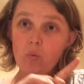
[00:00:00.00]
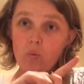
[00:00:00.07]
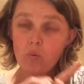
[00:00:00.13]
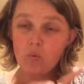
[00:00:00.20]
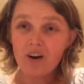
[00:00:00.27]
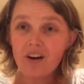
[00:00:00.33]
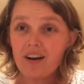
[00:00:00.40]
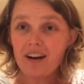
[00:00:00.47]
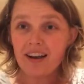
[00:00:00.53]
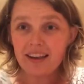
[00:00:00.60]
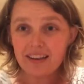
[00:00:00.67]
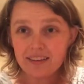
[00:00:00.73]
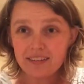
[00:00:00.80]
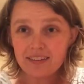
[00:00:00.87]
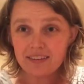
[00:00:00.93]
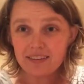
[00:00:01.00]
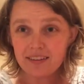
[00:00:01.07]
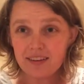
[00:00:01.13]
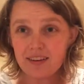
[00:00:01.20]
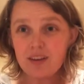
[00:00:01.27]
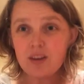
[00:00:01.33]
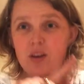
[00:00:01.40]
Why?
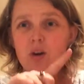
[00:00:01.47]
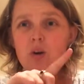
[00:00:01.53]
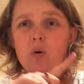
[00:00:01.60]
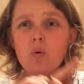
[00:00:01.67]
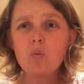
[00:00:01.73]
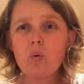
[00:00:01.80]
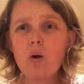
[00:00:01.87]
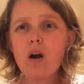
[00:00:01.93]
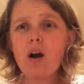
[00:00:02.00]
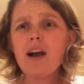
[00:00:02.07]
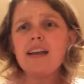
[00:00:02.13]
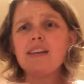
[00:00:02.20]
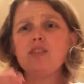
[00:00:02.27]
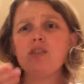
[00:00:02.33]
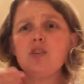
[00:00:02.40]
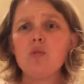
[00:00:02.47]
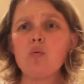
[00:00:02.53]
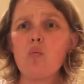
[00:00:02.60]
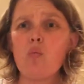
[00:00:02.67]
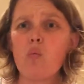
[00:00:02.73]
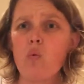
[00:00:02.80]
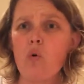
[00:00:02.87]
Why do
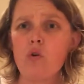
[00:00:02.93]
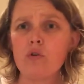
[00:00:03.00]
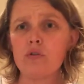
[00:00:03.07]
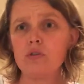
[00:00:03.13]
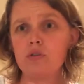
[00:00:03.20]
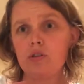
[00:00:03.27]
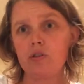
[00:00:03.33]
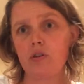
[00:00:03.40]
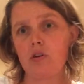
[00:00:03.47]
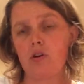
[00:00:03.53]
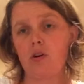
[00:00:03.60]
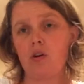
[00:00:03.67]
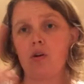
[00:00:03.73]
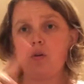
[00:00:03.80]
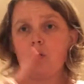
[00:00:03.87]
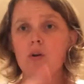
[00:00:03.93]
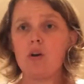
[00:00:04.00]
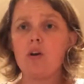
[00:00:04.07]
you want to go?